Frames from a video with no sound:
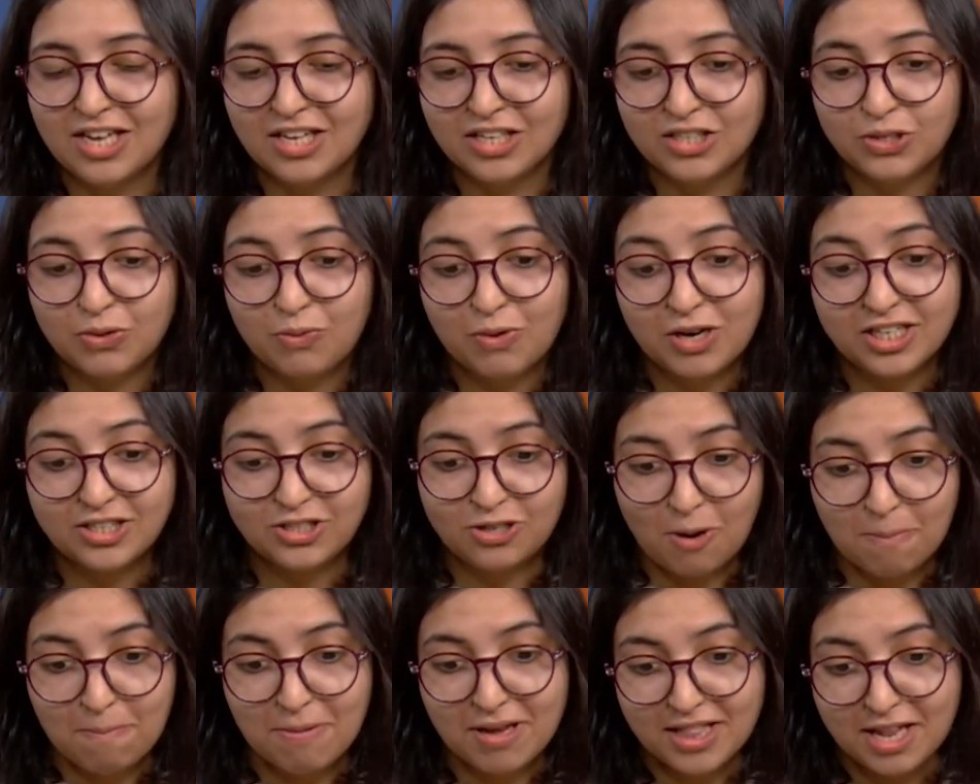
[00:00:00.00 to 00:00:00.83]
So what is
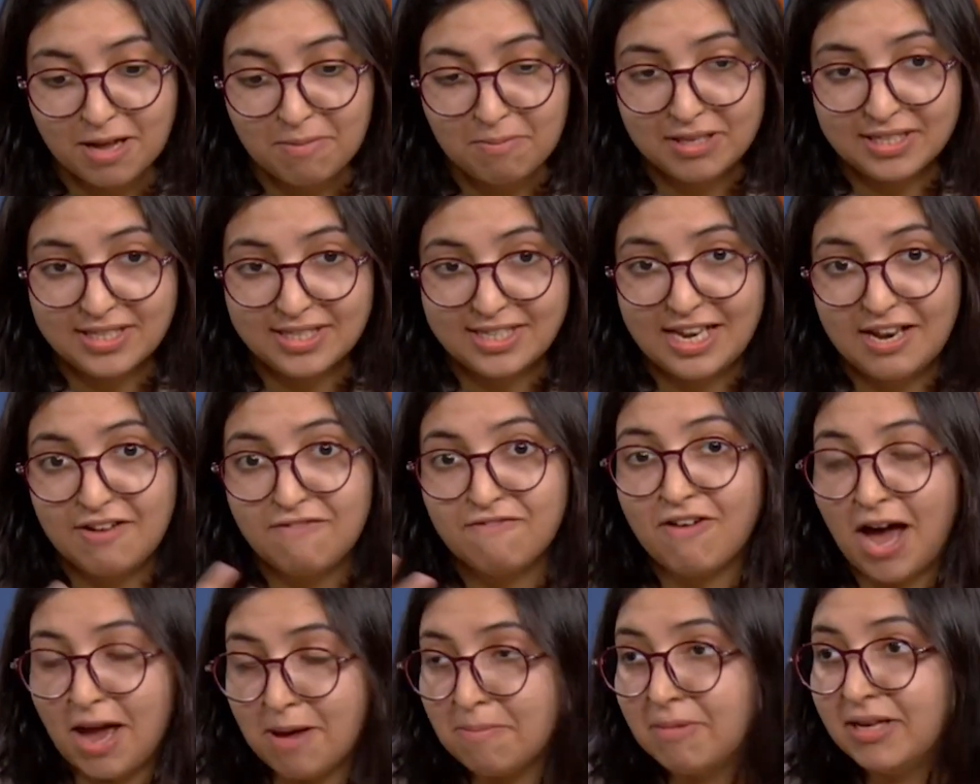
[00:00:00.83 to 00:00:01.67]
stopping them is the
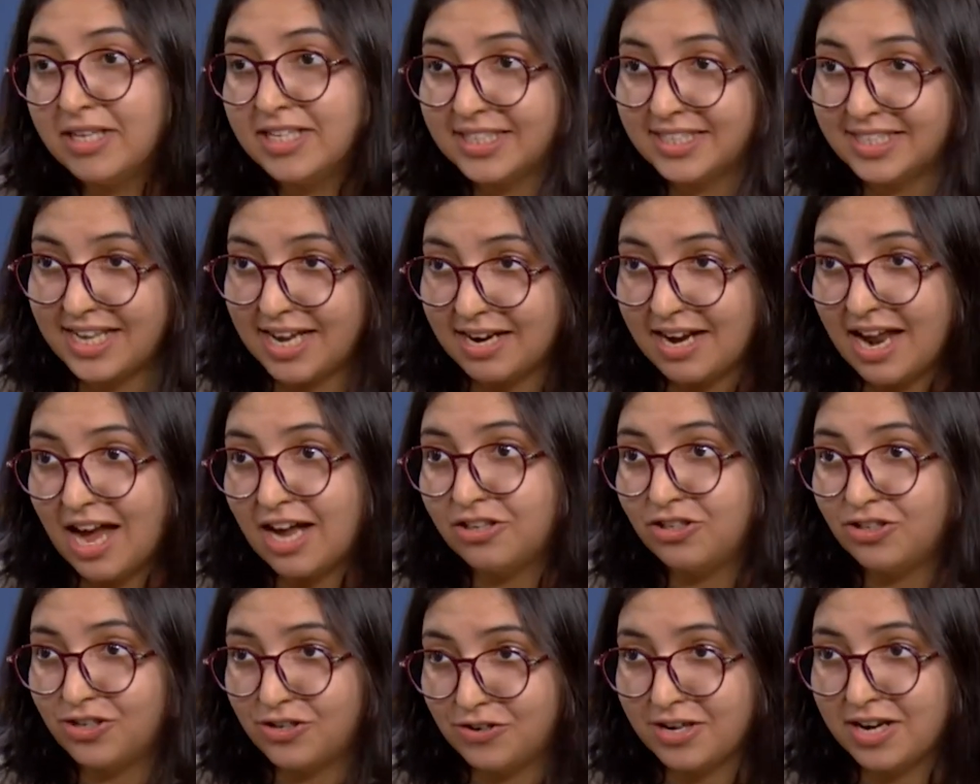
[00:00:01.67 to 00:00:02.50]
environments that
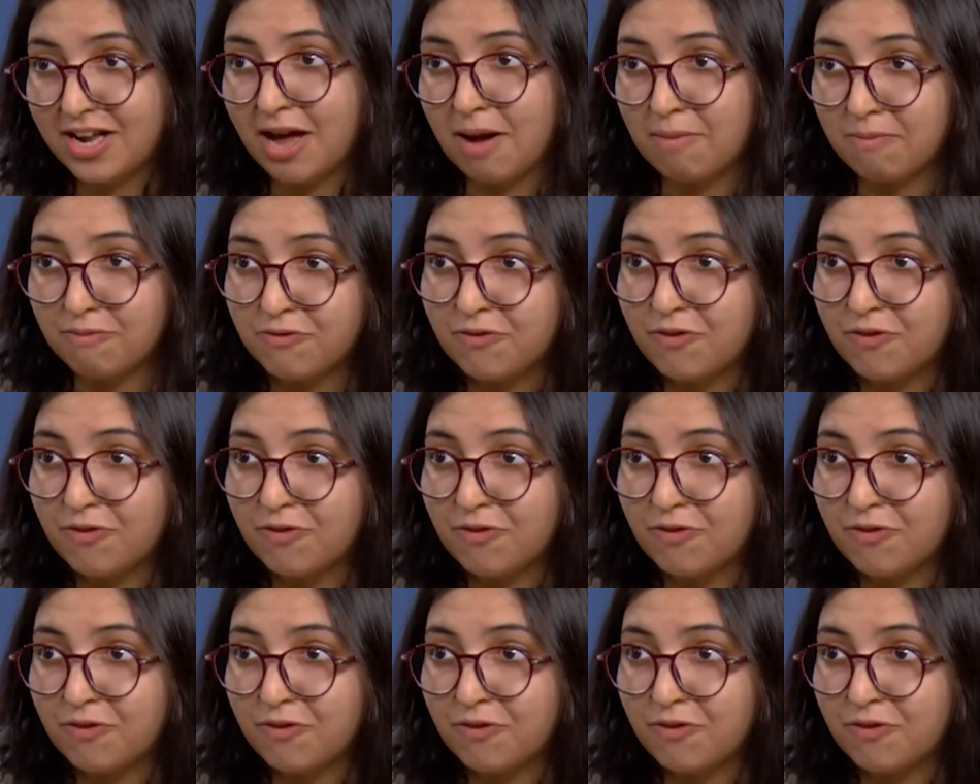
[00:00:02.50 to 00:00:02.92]
our children come